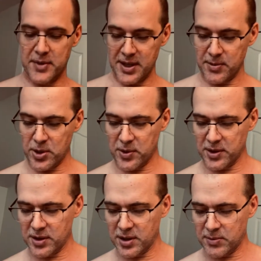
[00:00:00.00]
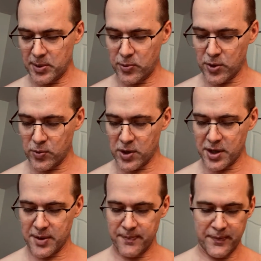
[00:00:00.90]
But I think I'll go a little bit more
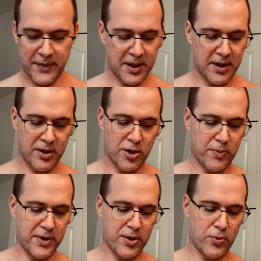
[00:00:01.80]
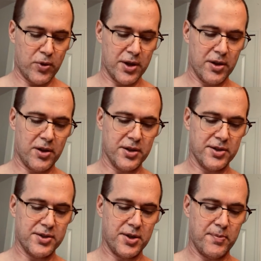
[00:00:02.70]
water. Hopefully I don't waterlog the
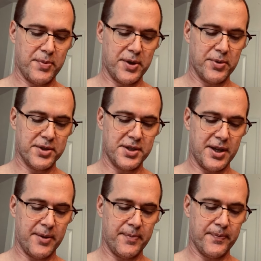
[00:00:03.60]
soap, but we'll see.